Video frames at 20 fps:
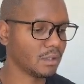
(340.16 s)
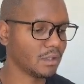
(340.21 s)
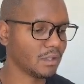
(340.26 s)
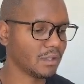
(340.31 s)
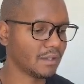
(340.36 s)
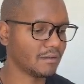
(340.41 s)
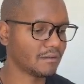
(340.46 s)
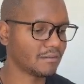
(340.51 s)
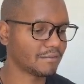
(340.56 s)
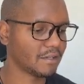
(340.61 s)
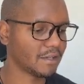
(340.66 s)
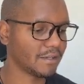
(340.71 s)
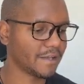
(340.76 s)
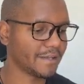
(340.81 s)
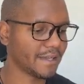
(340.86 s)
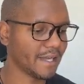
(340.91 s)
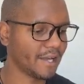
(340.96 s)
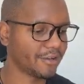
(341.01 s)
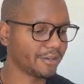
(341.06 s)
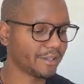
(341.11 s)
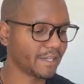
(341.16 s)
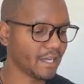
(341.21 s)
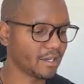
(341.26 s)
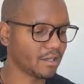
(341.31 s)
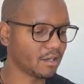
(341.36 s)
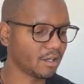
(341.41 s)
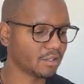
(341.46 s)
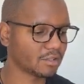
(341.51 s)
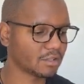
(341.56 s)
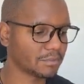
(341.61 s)
And further down, getting
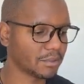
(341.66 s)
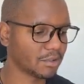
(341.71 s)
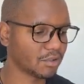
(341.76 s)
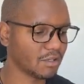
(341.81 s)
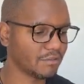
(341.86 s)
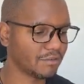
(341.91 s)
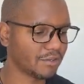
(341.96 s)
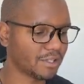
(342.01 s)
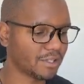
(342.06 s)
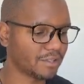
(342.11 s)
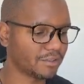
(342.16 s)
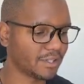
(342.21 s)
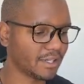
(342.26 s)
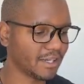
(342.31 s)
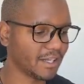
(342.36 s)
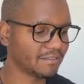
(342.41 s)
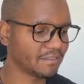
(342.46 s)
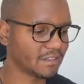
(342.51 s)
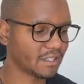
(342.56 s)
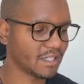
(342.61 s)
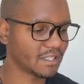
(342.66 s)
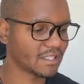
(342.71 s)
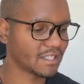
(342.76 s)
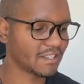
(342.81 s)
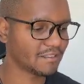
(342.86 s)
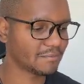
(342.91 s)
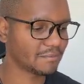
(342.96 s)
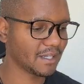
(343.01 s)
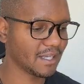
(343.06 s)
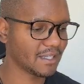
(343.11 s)
asked to pull over on the left in a
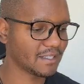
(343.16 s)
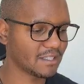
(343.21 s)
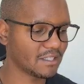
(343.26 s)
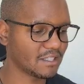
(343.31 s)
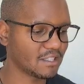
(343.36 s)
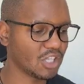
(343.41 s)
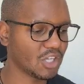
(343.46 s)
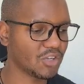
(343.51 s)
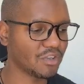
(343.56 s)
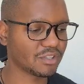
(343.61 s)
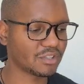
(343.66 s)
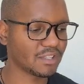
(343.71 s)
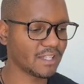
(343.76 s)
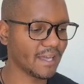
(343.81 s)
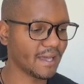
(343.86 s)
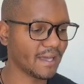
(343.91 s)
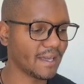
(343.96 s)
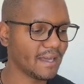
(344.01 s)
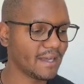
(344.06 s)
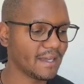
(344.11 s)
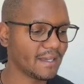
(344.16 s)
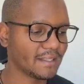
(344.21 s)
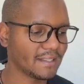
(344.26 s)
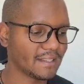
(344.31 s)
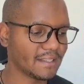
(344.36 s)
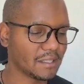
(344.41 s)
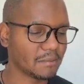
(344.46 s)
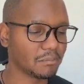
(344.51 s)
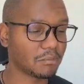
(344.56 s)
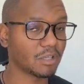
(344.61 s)
safe place, and you notice there he
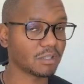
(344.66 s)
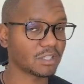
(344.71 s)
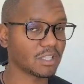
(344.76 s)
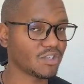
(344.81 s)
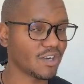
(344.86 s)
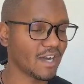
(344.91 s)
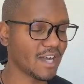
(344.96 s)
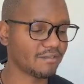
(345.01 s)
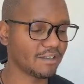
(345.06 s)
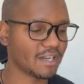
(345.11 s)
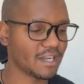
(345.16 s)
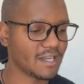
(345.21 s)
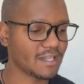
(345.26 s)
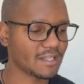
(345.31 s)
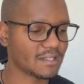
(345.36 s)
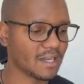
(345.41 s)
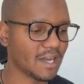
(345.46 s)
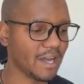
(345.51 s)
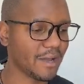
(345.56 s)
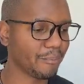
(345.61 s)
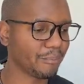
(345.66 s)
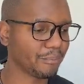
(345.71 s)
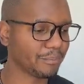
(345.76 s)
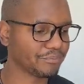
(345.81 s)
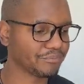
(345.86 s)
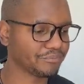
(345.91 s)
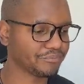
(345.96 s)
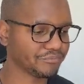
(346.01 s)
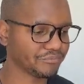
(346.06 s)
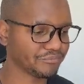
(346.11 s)
didn't block the driveway this time,
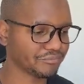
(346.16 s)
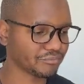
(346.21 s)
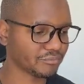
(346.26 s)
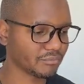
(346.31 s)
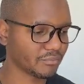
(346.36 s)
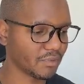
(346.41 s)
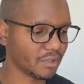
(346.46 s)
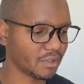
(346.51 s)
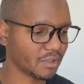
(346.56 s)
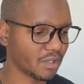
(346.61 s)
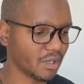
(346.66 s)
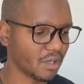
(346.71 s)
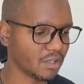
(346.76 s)
so that